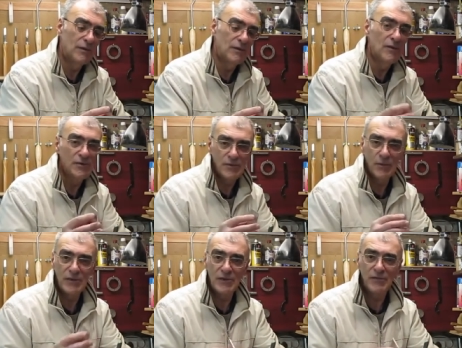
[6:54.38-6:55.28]
not
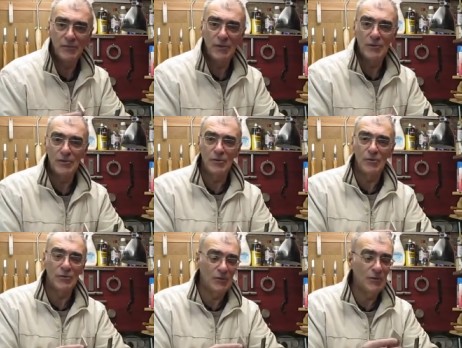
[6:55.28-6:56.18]
so easy for me to show
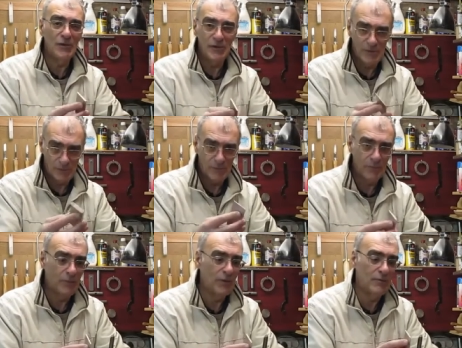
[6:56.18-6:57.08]
you doing this
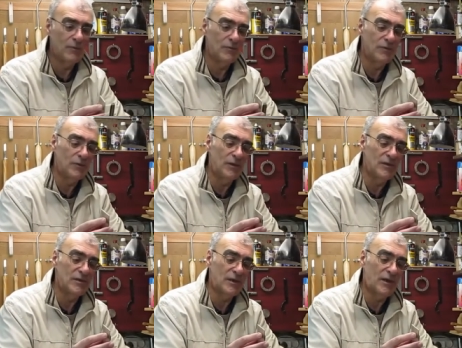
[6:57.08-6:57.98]
while I'm on doing
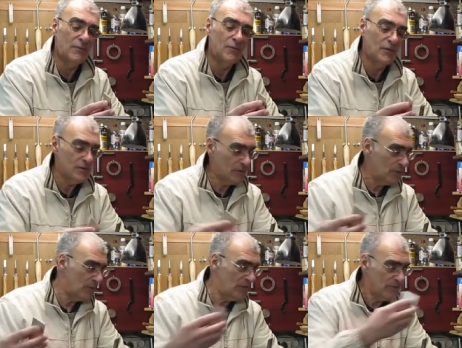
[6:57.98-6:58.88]
it to the camera because I
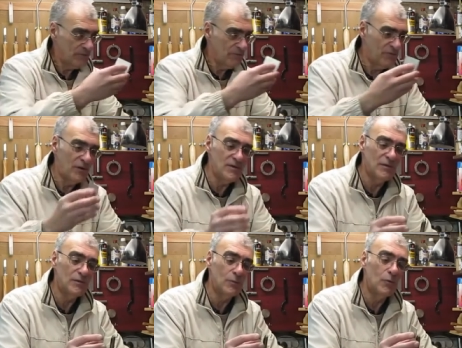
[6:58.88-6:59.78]
will be
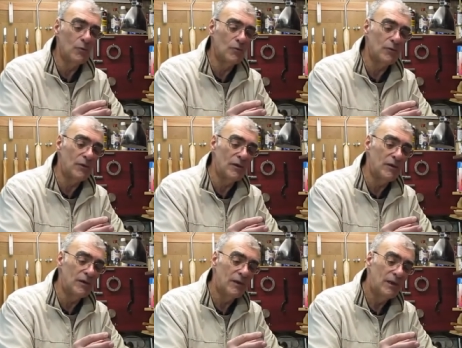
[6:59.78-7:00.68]
facing the wall doing
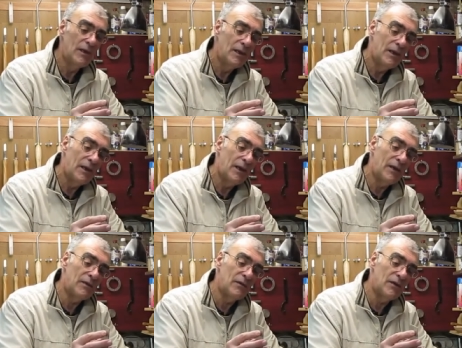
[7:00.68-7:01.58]
it. And